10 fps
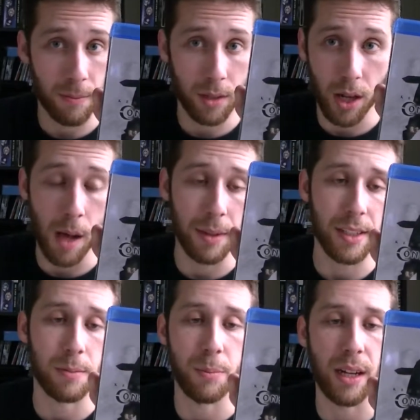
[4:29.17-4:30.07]

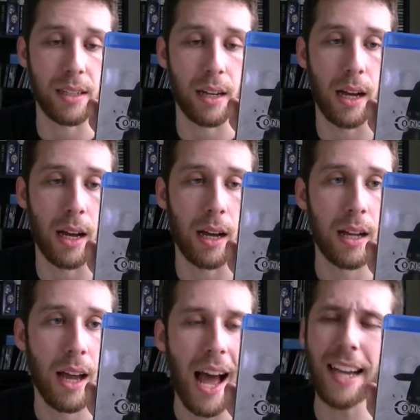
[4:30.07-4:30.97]
comics, but
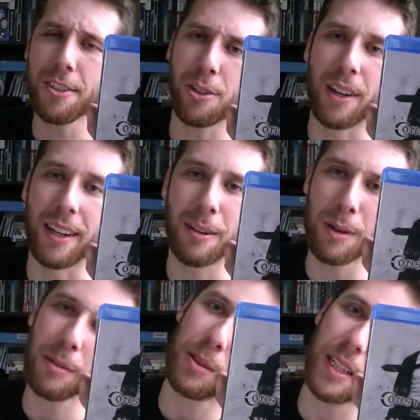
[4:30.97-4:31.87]
I enjoyed it.
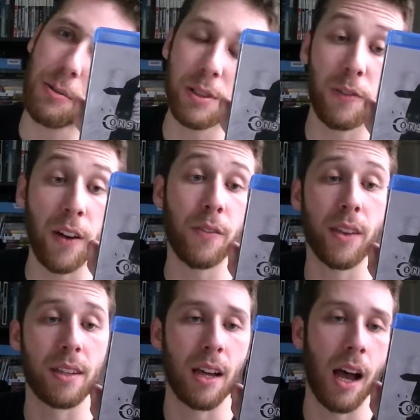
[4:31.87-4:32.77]
It was fun
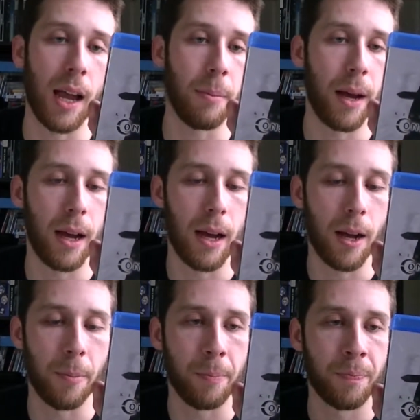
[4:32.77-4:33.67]
for the
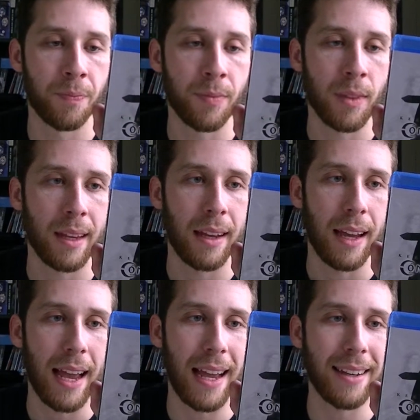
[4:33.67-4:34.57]
time.
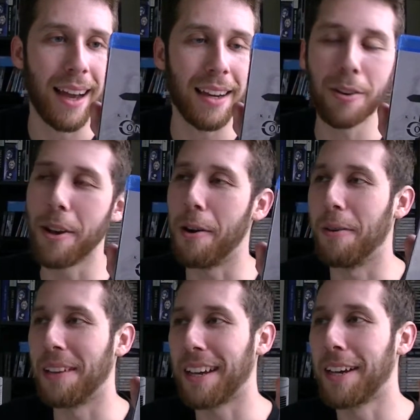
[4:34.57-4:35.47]
And I don't
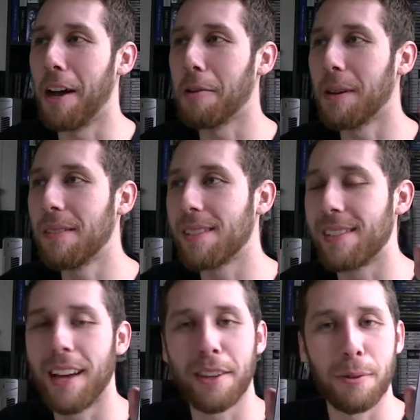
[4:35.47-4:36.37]
know, like, Keanu Reeves
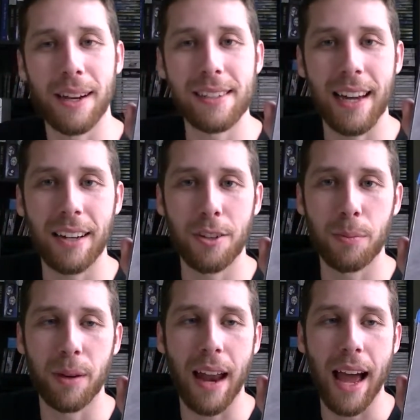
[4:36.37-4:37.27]
is not the greatest actor,
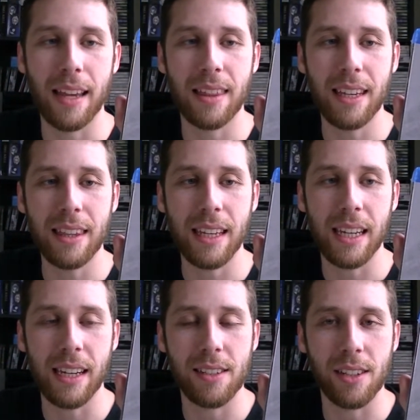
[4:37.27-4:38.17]
but I think that
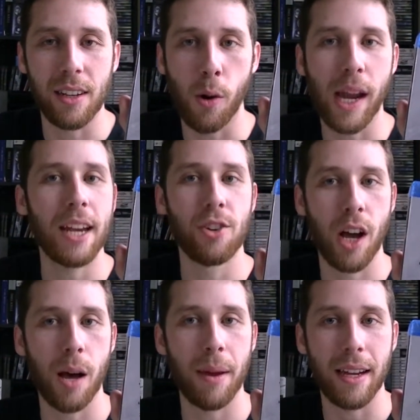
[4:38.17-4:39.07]
he does an okay
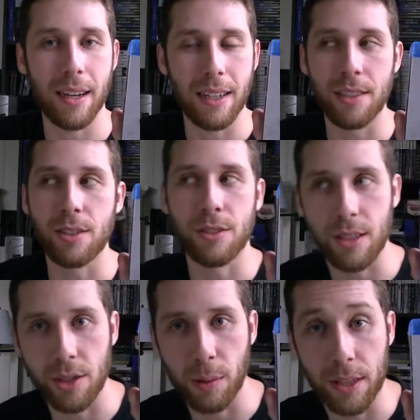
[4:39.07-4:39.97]
job in certain
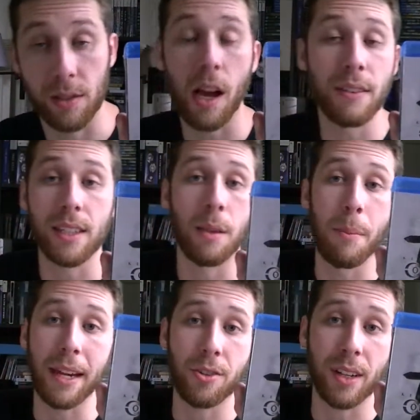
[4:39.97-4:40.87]
situations. Obviously The
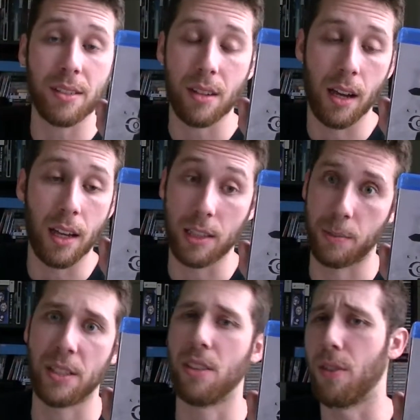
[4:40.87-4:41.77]
Matrix,
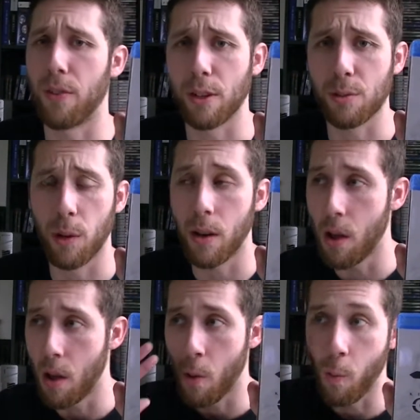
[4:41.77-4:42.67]
especially the first one.
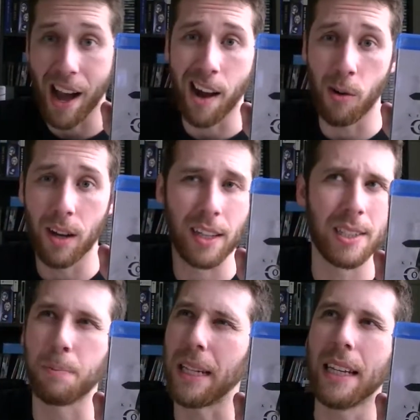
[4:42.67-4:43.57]
Wow.
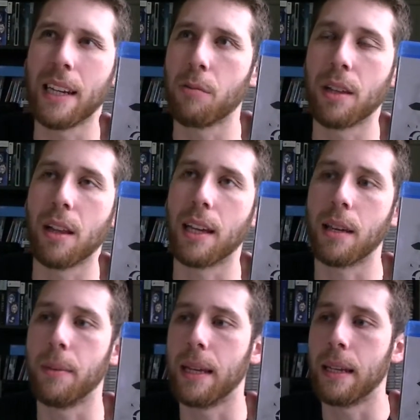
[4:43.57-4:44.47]
Speed, I really like
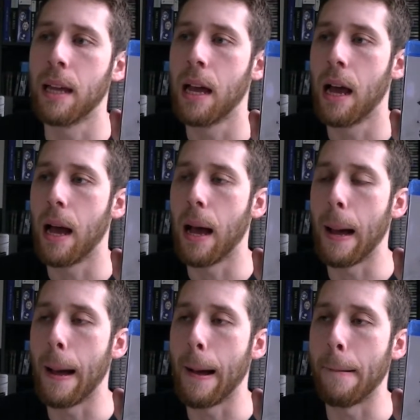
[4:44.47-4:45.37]
him in.
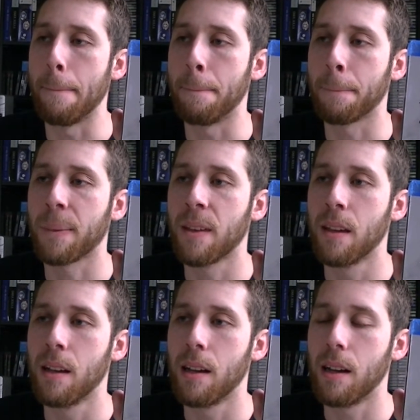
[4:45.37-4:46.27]

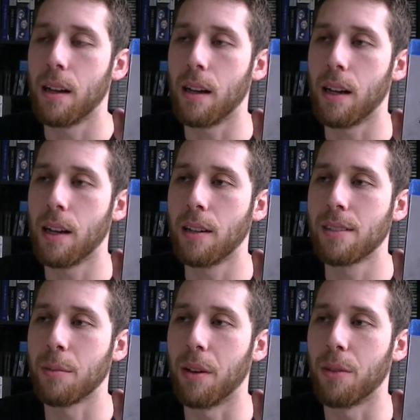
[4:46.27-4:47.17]

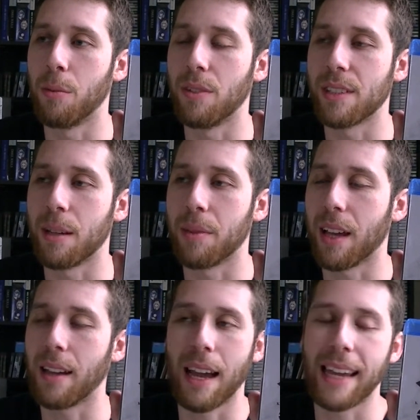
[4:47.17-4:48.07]
Some other movies I
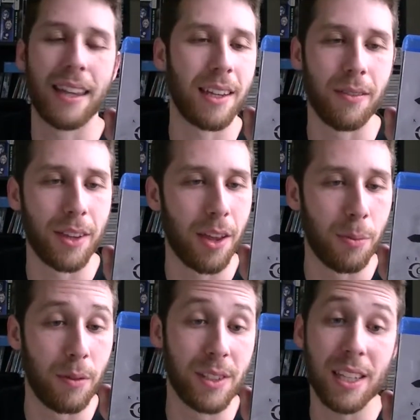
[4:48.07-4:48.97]
can't think of the other
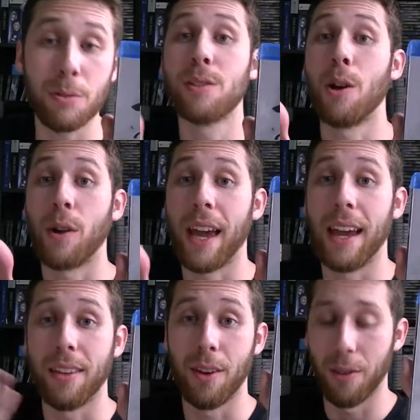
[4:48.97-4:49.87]
movies. This one's
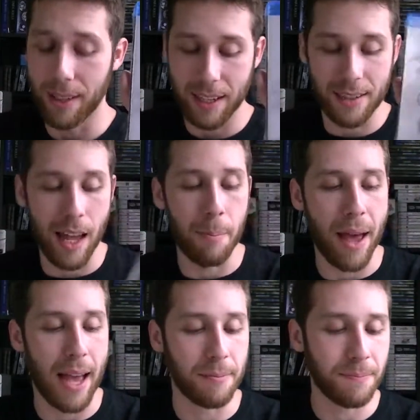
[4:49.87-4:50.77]
okay, though. It's not
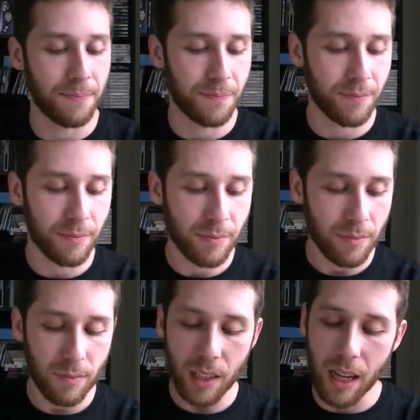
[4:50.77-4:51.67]
bad.
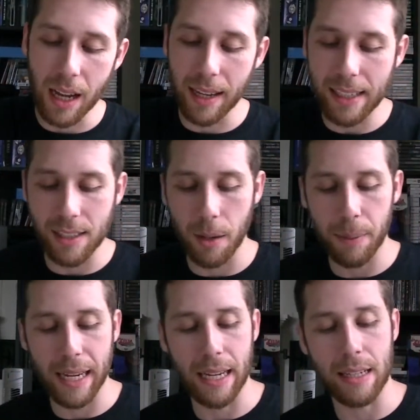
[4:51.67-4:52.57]
Next
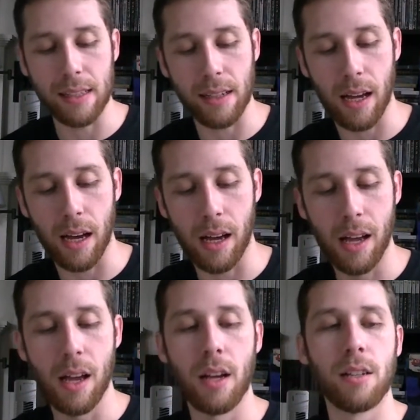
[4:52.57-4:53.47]
up is
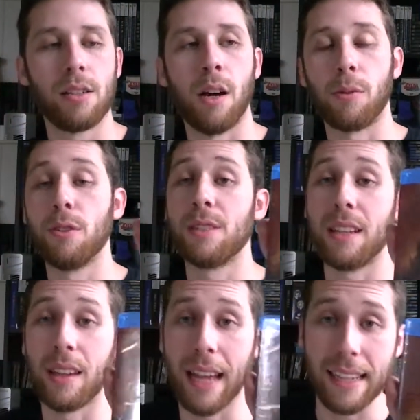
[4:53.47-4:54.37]
Tom Cruise
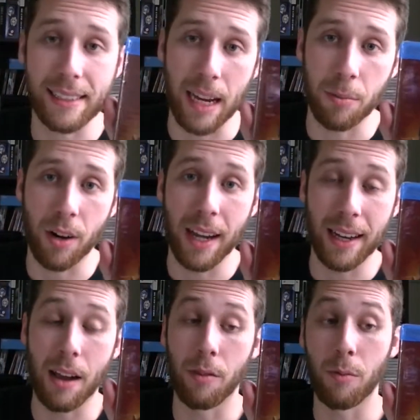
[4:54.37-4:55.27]
in The Last Samurai.
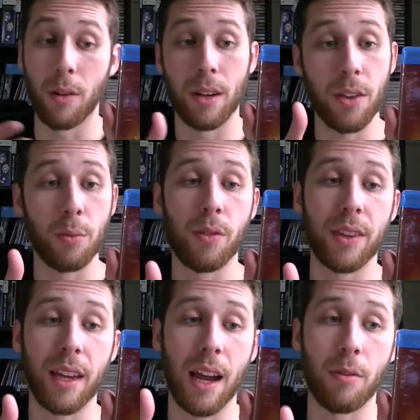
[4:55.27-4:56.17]
Now, another movie
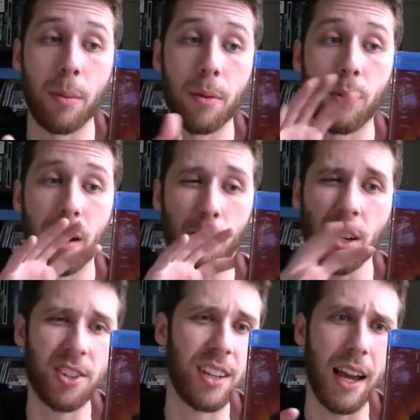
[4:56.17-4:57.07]
that I remember when I
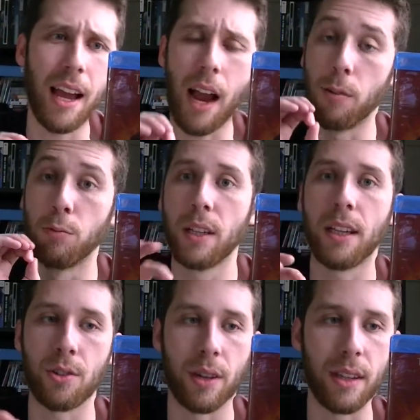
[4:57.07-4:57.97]
watched it, I
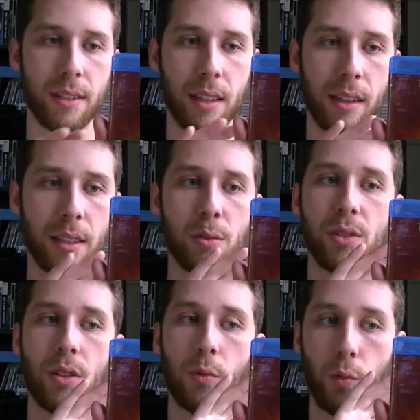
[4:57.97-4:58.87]
really enjoyed this. This
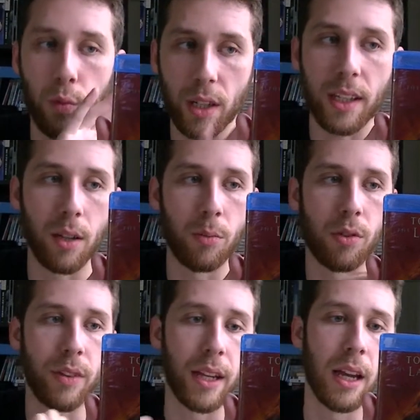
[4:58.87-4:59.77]
was a really good
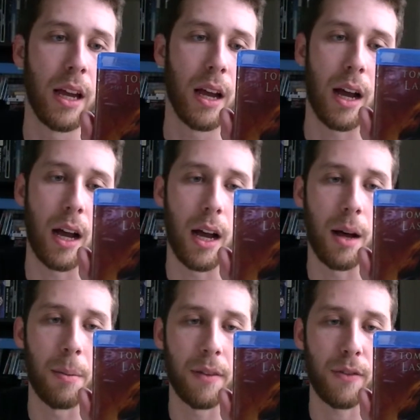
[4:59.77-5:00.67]
movie.
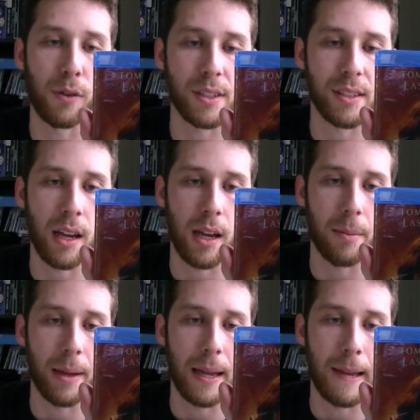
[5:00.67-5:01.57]
for its
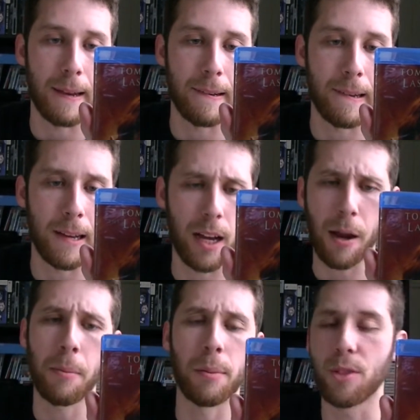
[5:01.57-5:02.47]
time, and
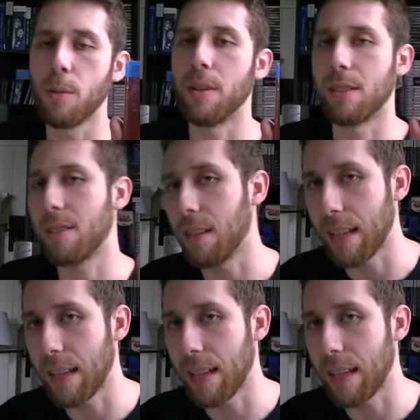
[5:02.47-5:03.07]
I'm assuming it still